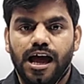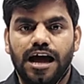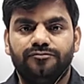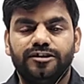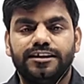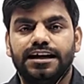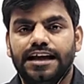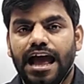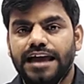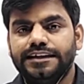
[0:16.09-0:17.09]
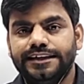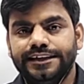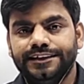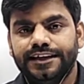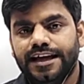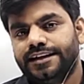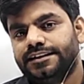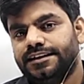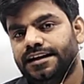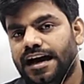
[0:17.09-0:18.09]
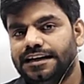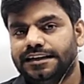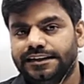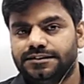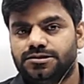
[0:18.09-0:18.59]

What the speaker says: after that alkene and then alkyne.